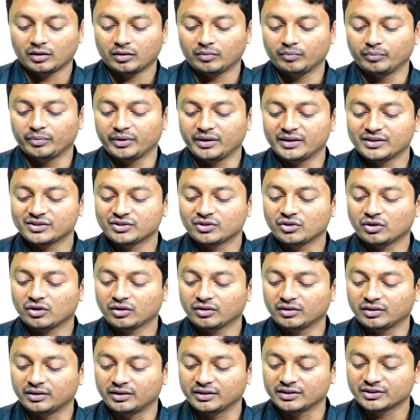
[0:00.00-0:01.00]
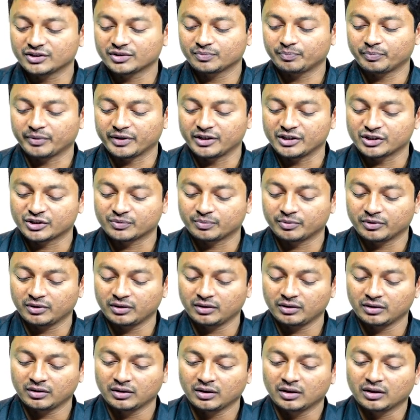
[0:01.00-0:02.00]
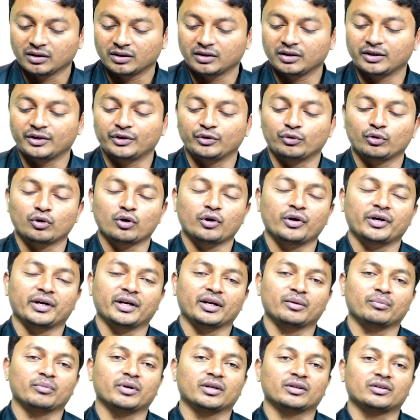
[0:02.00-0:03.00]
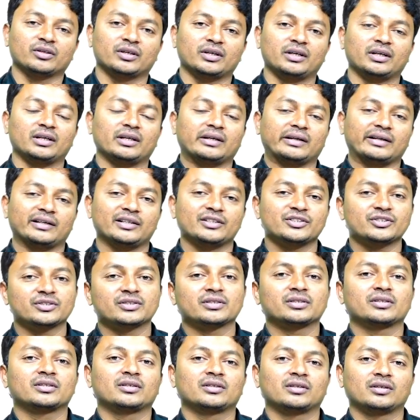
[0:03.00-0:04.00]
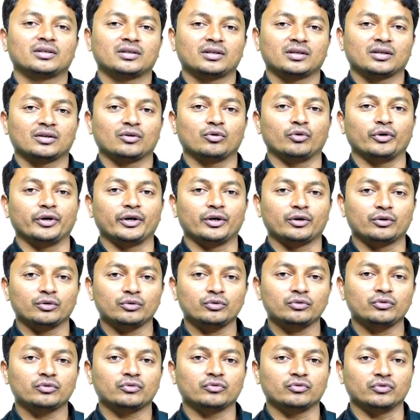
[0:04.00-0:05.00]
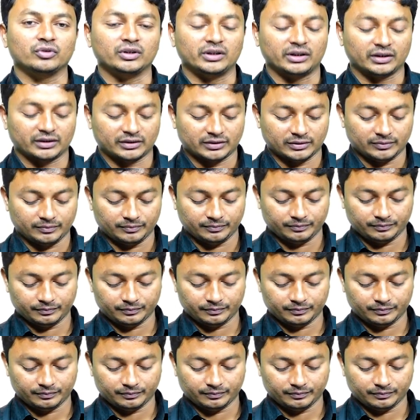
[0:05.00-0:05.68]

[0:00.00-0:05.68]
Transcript: Based on this principle, the Dunoy ring method is going to work.